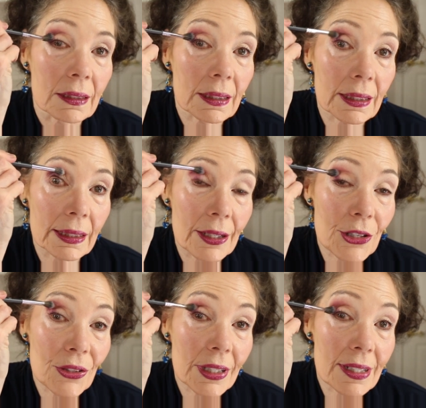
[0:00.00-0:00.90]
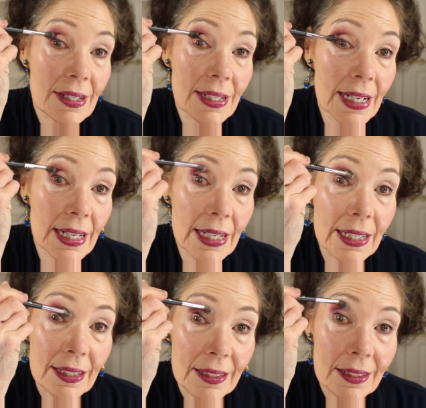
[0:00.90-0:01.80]
And as you can see,
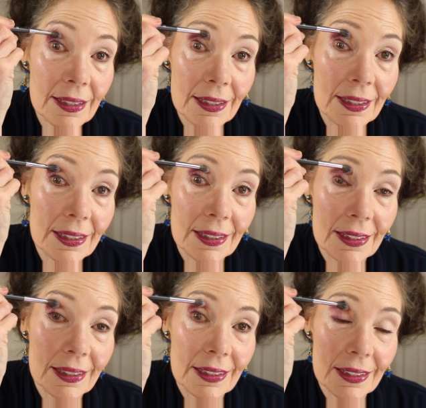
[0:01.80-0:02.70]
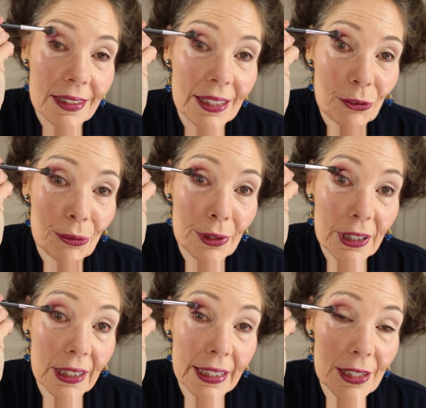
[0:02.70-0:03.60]
it
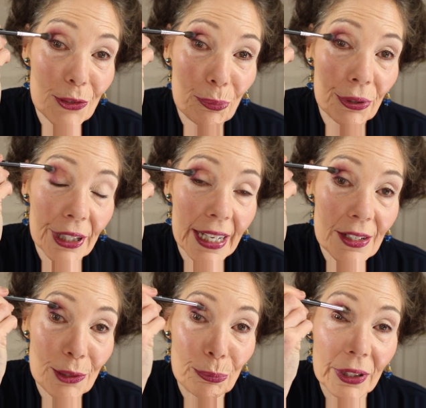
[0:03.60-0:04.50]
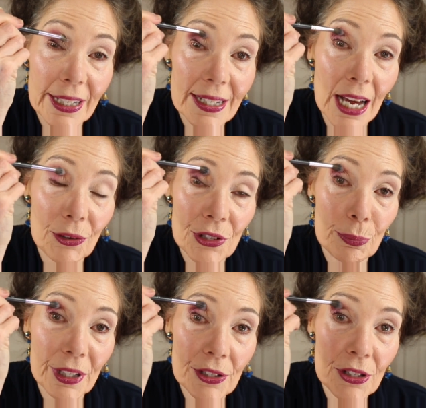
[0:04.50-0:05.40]
really is pretty as it blends out to
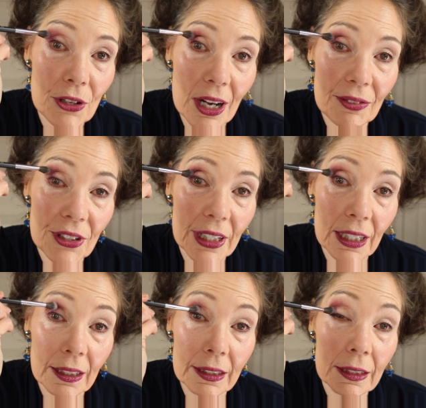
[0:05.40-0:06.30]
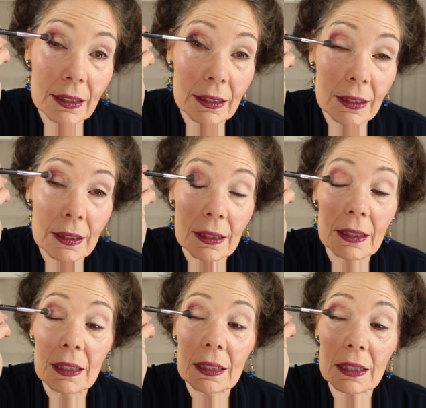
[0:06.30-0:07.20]
be a softer color.
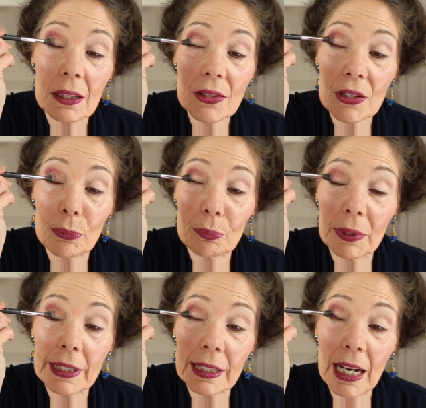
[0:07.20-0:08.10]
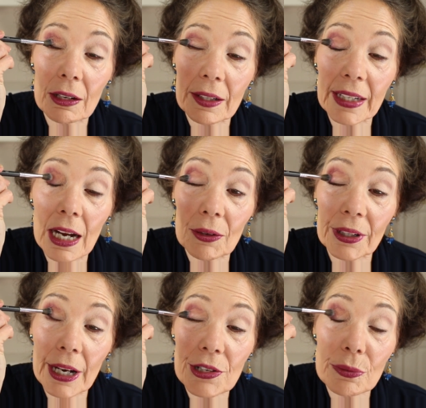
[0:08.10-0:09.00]
Also blend it out on the outer
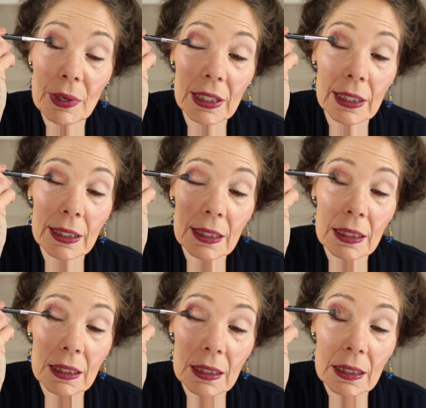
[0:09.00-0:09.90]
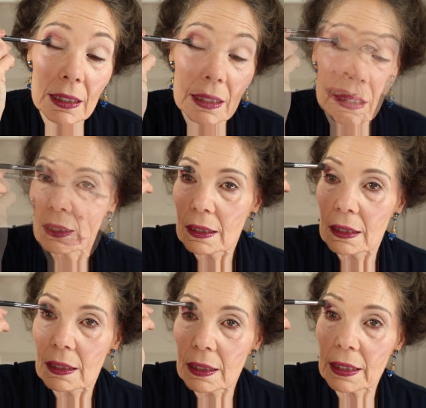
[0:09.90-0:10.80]
edge of my lid.
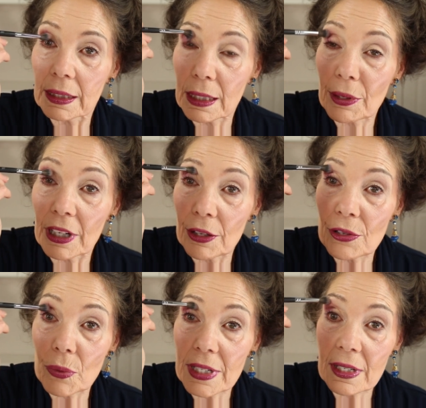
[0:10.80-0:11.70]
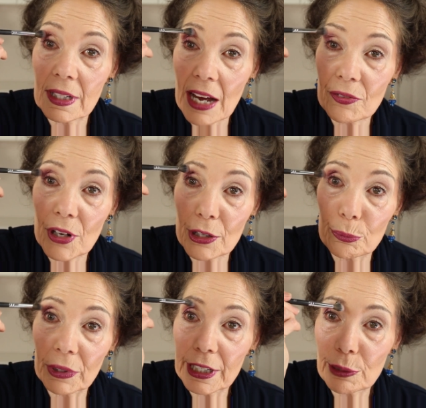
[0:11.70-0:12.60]
And then I'm going to use what's left on the
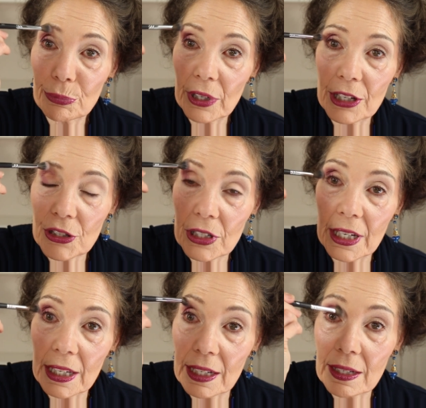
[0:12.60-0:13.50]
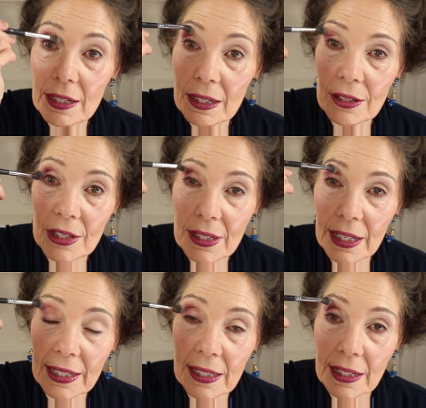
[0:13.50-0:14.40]
blending brush and just
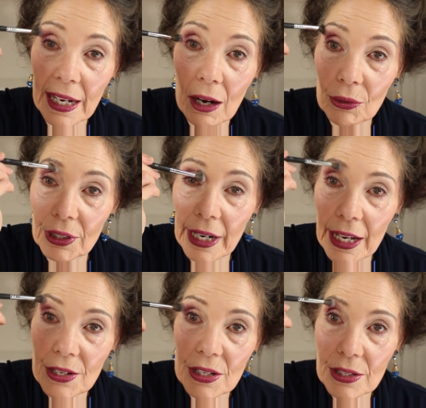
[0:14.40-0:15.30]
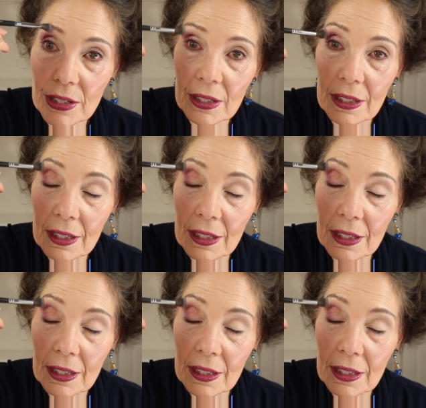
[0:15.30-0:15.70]
get to the outer edges.